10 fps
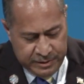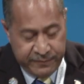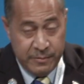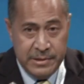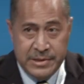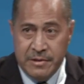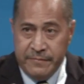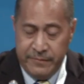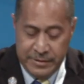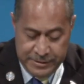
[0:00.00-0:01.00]
for this
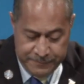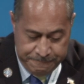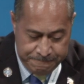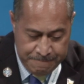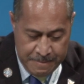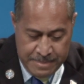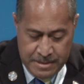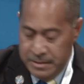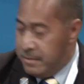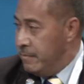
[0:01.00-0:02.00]
conference.
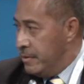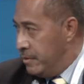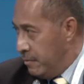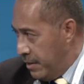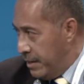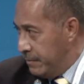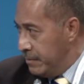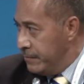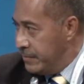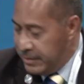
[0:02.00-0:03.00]
Johan
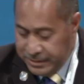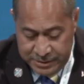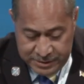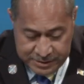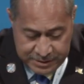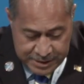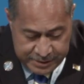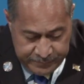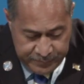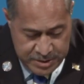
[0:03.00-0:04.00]
Sigurdsson,